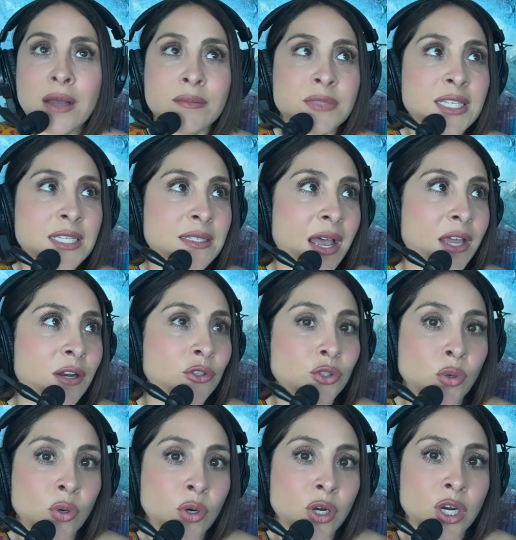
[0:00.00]
societal
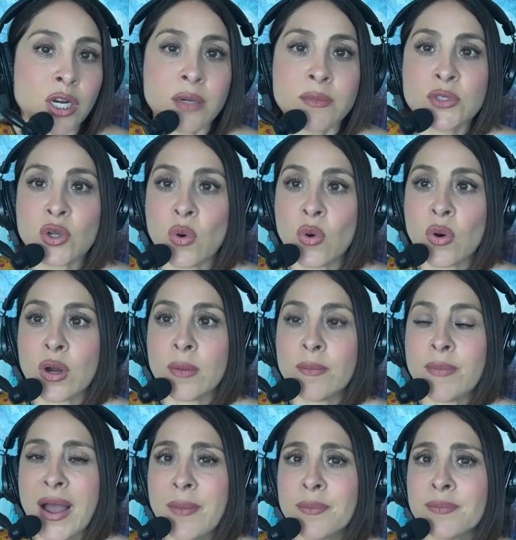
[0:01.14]
norms, or
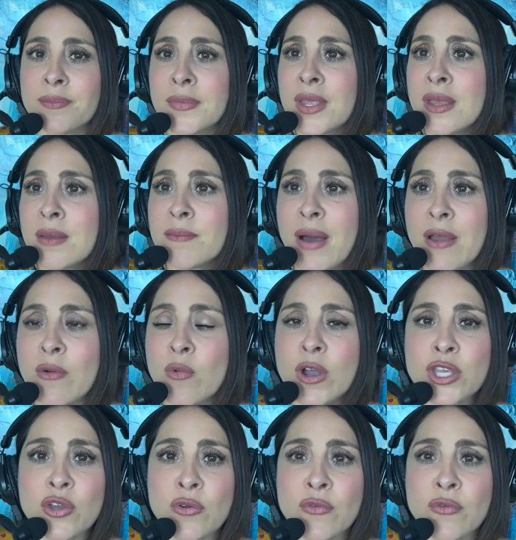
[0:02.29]
by what